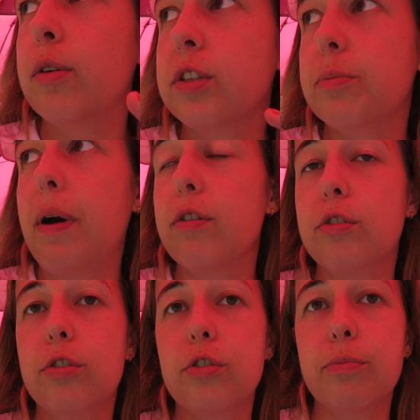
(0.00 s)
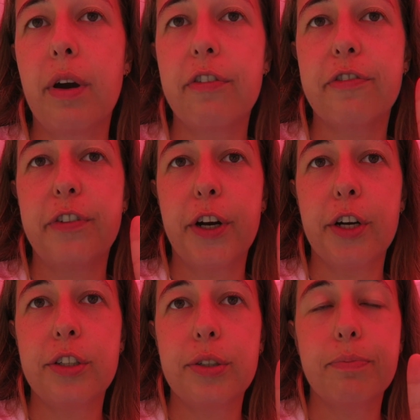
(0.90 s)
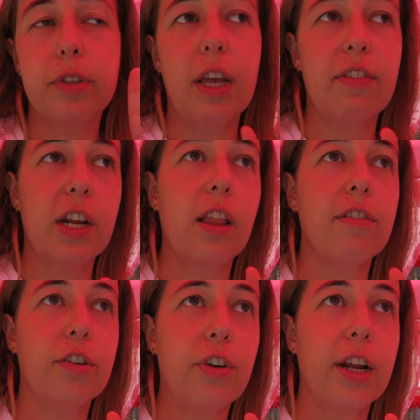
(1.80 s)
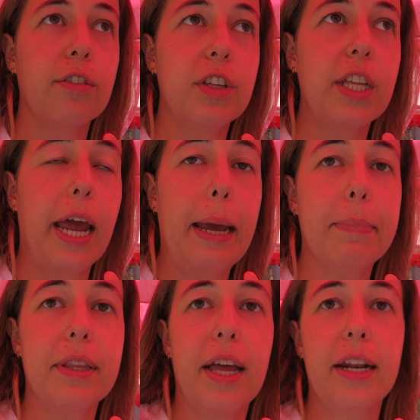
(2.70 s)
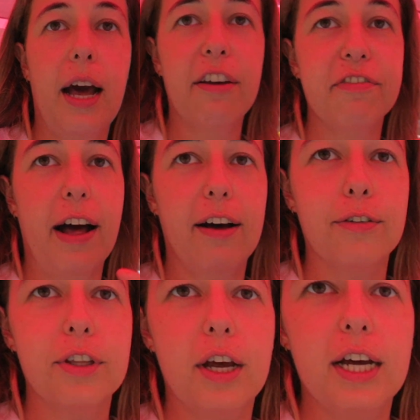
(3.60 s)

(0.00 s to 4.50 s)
I was about to do my third 7-Eleven run of the day, but then I found